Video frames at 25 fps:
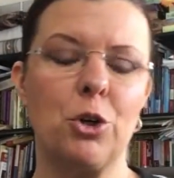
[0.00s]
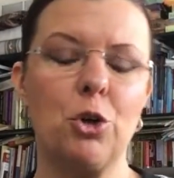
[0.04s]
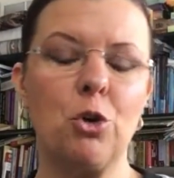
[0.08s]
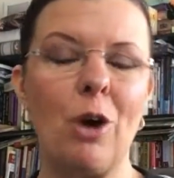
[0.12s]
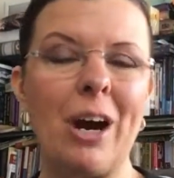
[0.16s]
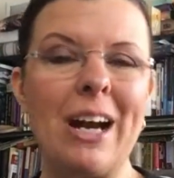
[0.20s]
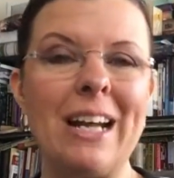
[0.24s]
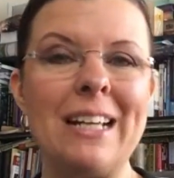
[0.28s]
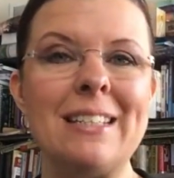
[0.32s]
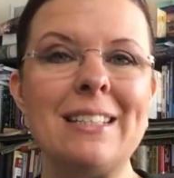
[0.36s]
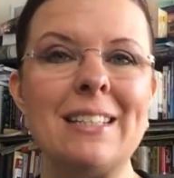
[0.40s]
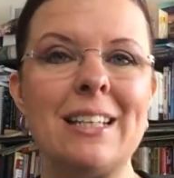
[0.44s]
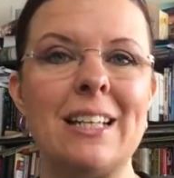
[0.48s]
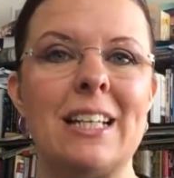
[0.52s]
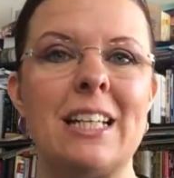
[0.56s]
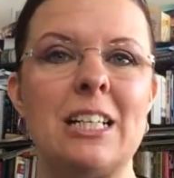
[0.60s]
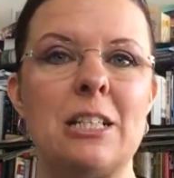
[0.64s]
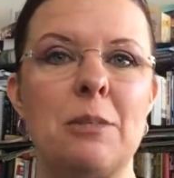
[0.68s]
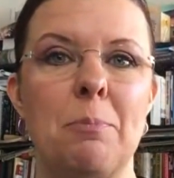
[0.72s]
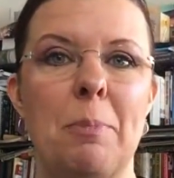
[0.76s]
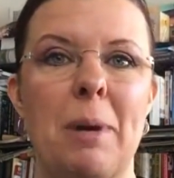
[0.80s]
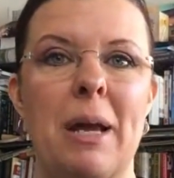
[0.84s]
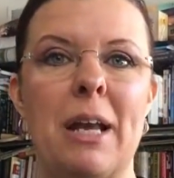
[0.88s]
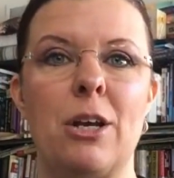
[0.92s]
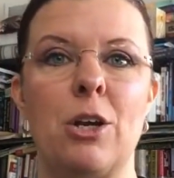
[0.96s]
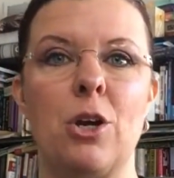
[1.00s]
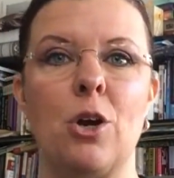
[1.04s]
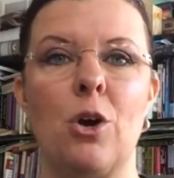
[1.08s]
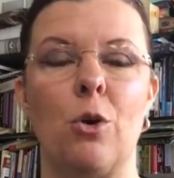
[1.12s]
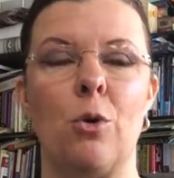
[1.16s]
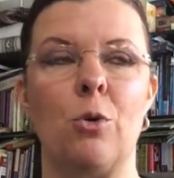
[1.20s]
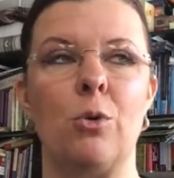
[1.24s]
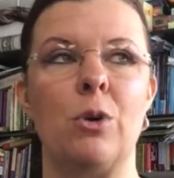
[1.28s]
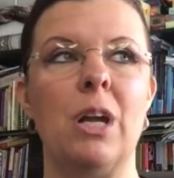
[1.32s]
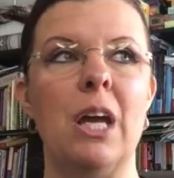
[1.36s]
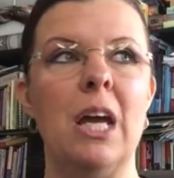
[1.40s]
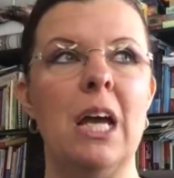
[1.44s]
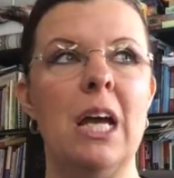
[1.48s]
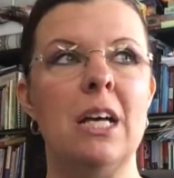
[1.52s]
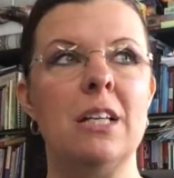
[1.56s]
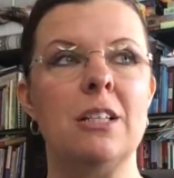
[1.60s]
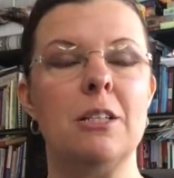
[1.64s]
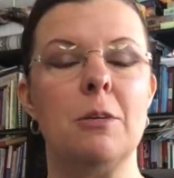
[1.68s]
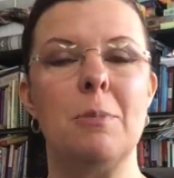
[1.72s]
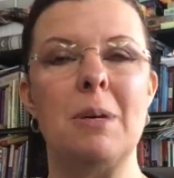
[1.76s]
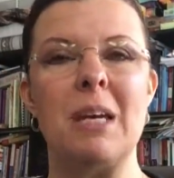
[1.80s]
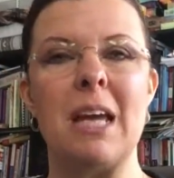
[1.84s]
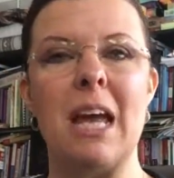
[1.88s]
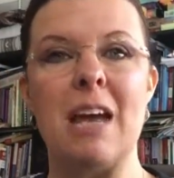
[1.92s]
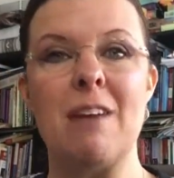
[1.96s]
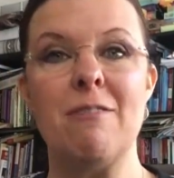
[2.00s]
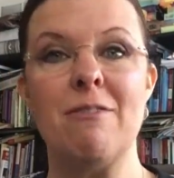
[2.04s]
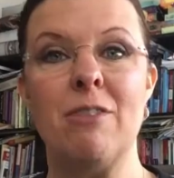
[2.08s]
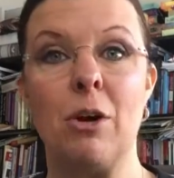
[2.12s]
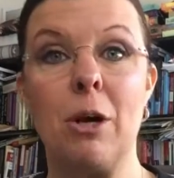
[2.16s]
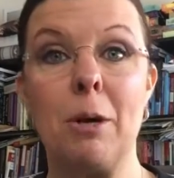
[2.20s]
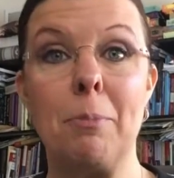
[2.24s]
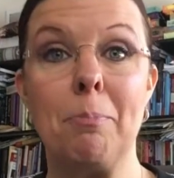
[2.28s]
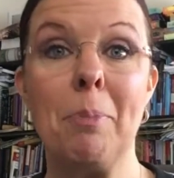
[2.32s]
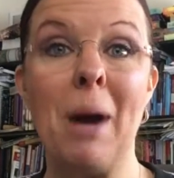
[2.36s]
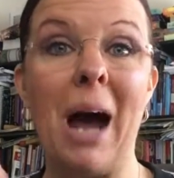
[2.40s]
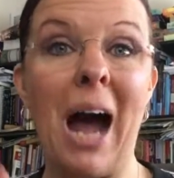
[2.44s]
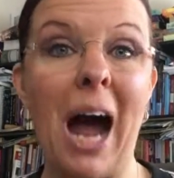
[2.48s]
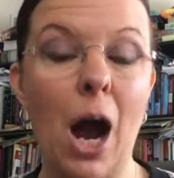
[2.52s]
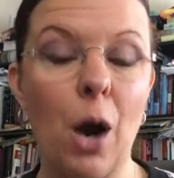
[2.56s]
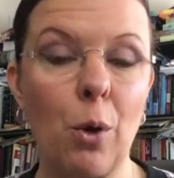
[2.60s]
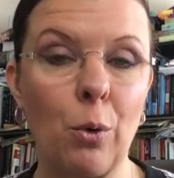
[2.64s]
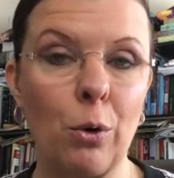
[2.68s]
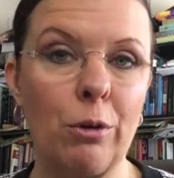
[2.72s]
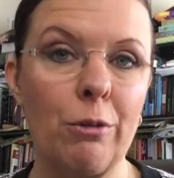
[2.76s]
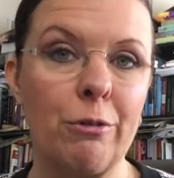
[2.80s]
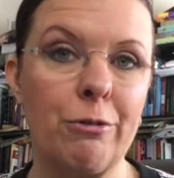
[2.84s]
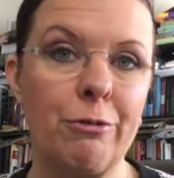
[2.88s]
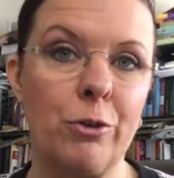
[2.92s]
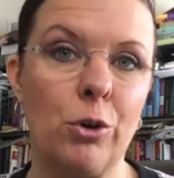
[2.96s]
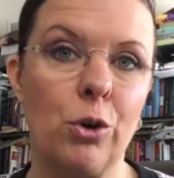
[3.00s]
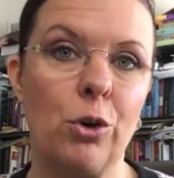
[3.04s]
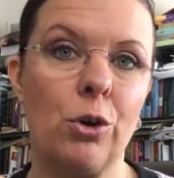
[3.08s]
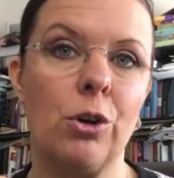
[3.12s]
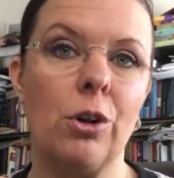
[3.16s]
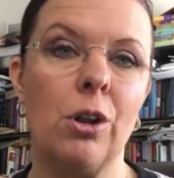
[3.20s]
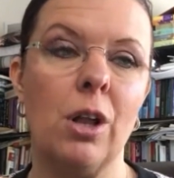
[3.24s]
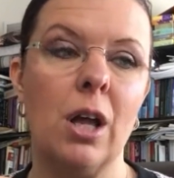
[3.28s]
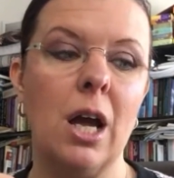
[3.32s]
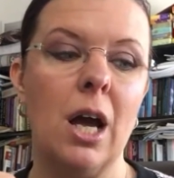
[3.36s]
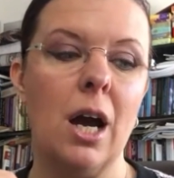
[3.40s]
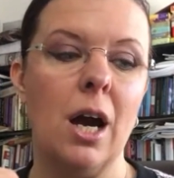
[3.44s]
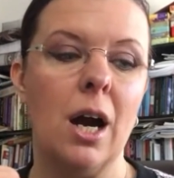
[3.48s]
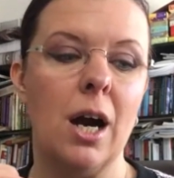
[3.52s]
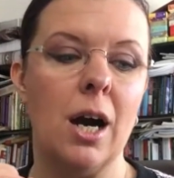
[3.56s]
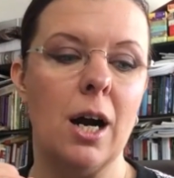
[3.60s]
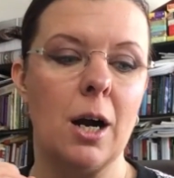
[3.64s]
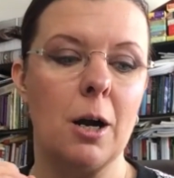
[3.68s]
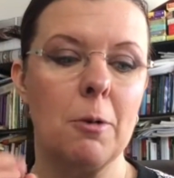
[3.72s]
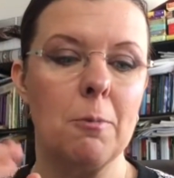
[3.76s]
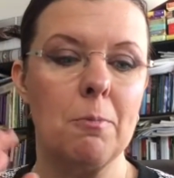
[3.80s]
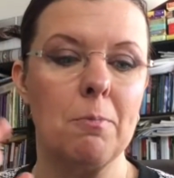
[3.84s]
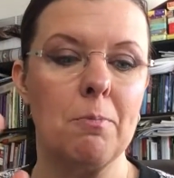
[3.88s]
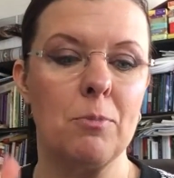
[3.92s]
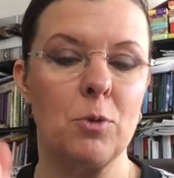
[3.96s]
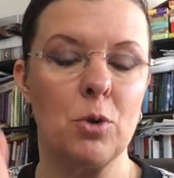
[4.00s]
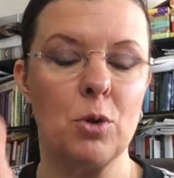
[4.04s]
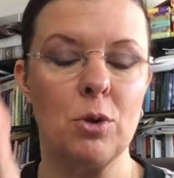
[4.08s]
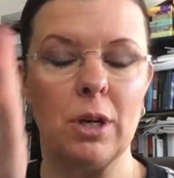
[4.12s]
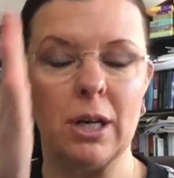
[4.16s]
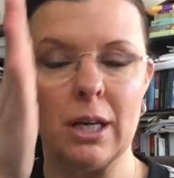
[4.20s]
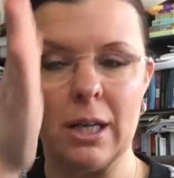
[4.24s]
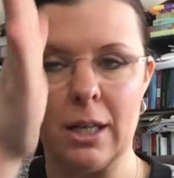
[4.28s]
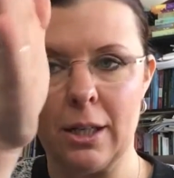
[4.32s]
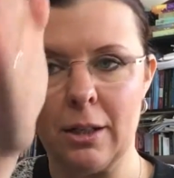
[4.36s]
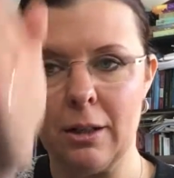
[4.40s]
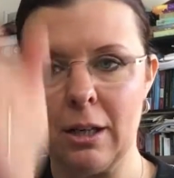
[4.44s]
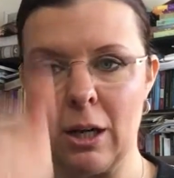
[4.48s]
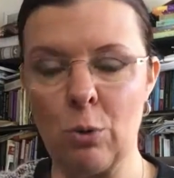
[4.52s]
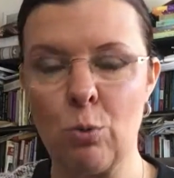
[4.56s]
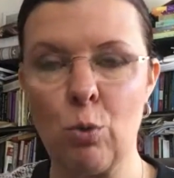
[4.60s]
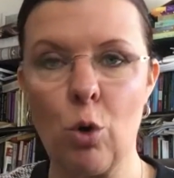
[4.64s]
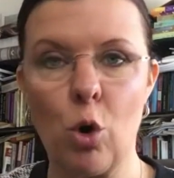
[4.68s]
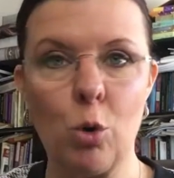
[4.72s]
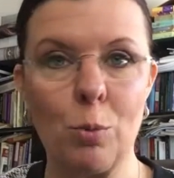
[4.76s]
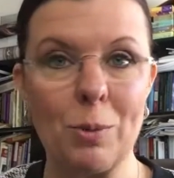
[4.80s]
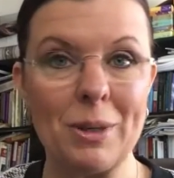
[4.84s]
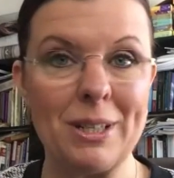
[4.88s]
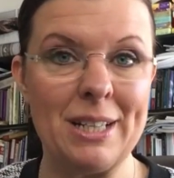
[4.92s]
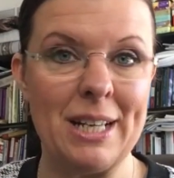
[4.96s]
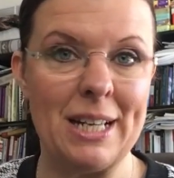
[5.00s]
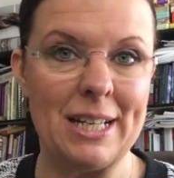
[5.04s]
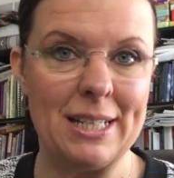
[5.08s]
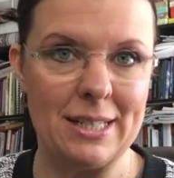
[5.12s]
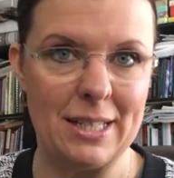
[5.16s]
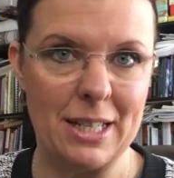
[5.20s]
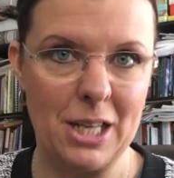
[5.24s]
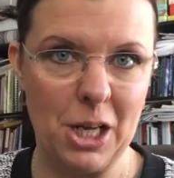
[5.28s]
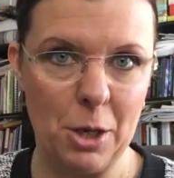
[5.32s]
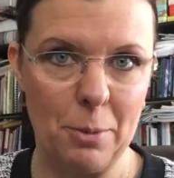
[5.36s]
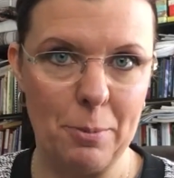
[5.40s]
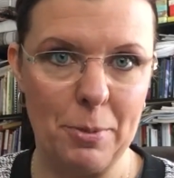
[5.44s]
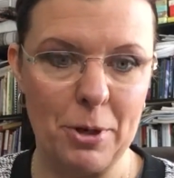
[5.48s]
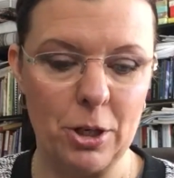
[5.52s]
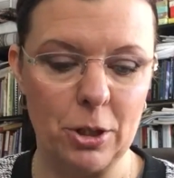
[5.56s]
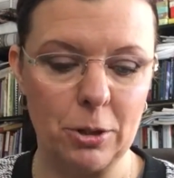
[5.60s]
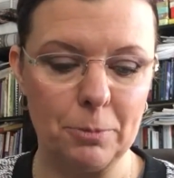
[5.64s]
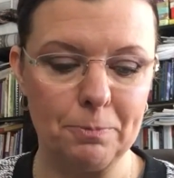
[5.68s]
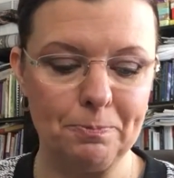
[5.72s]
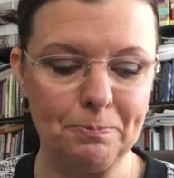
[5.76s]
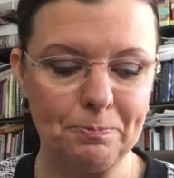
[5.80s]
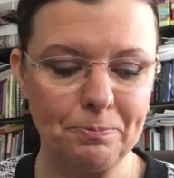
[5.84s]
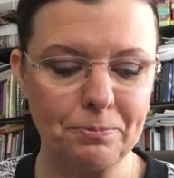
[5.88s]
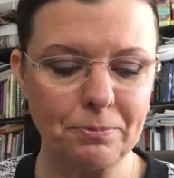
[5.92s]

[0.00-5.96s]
Chrysin has been known to be a very powerful um, uh, aromatase inhibitor.